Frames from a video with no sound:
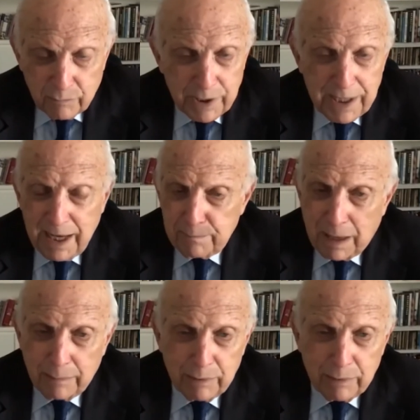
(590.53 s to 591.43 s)
We
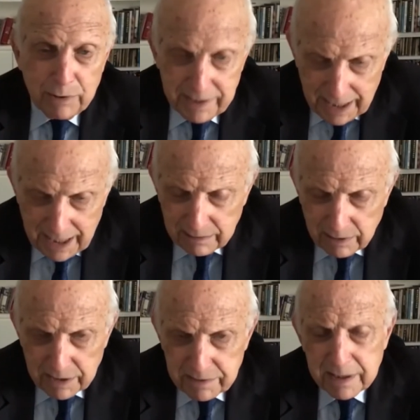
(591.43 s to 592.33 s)
can't publish it in
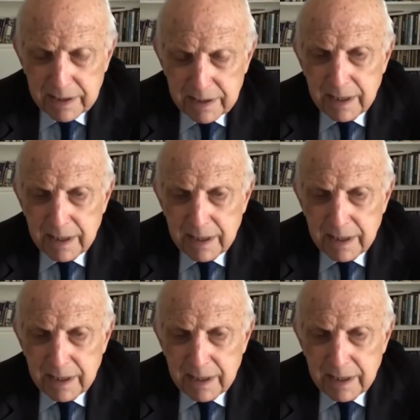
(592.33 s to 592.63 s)
England